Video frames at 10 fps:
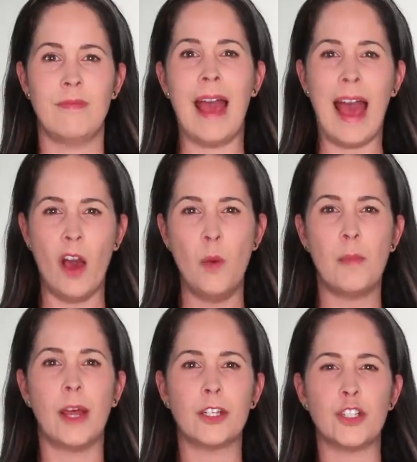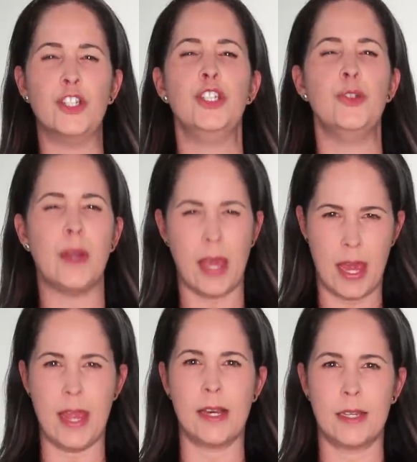How much do you
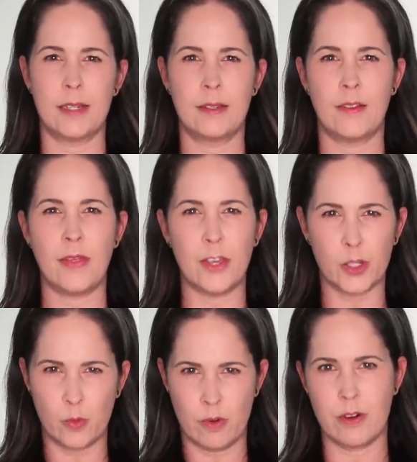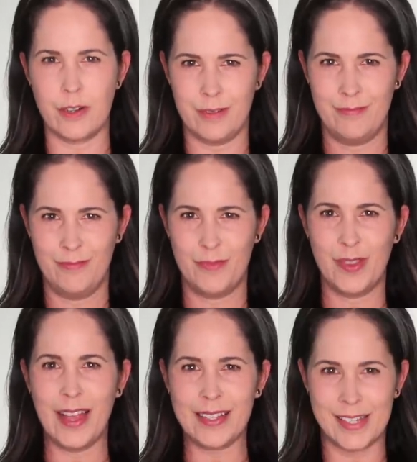hate this word?
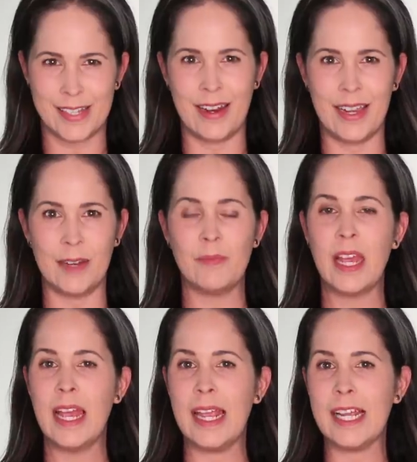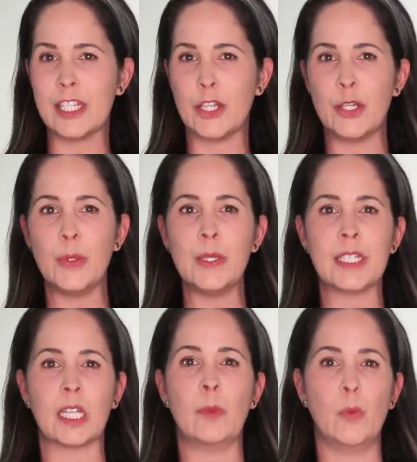Let's study it. It's a two
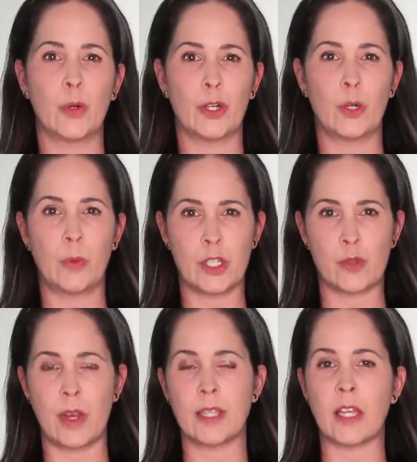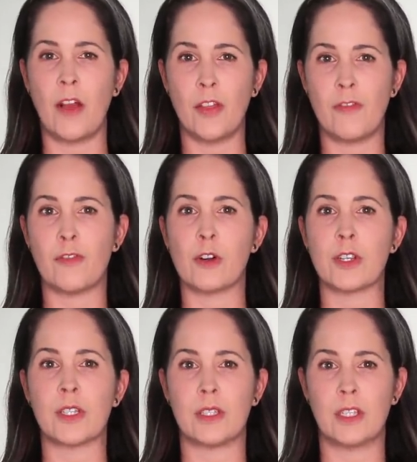syllable word with stress on the
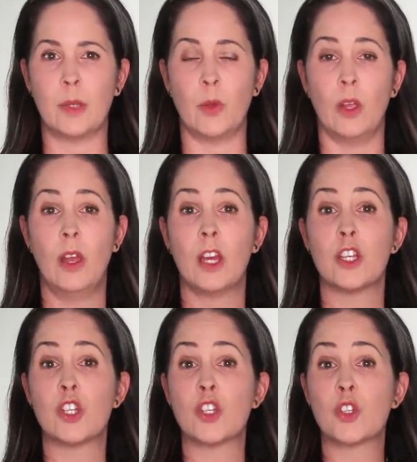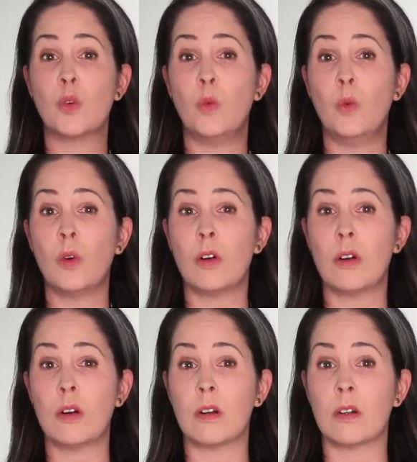first syllable.
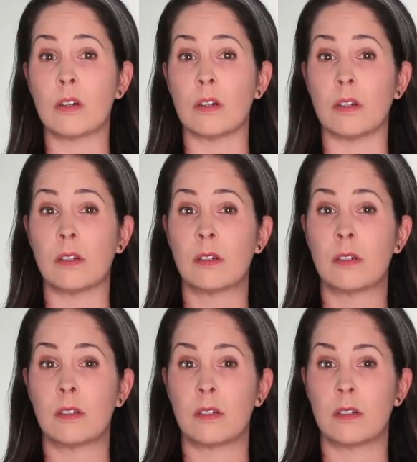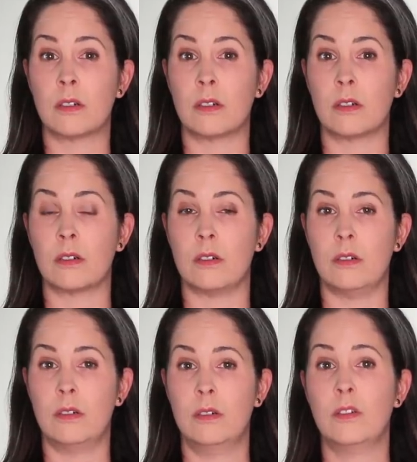Squirrel
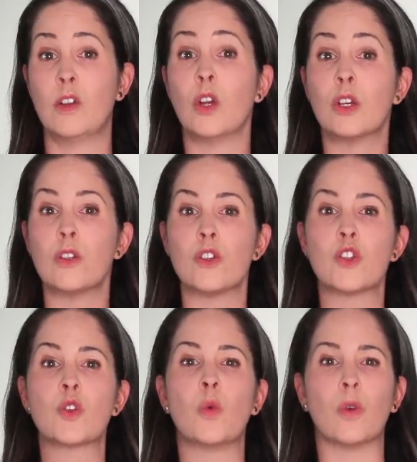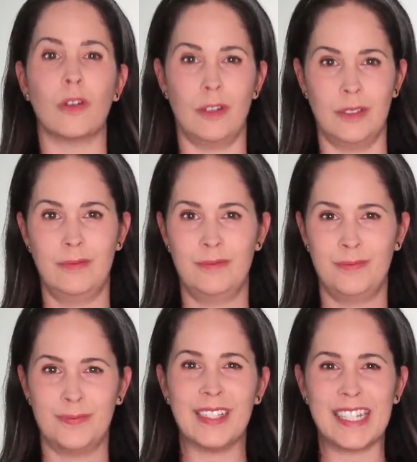squirrel, squirrel.
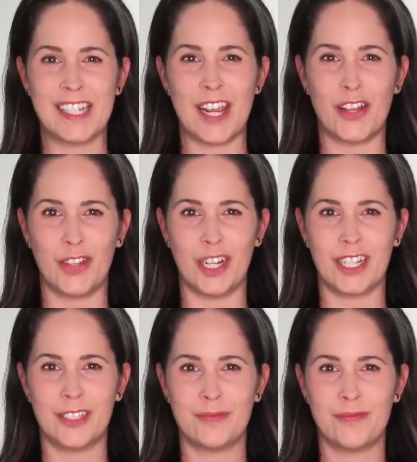Let's take a look.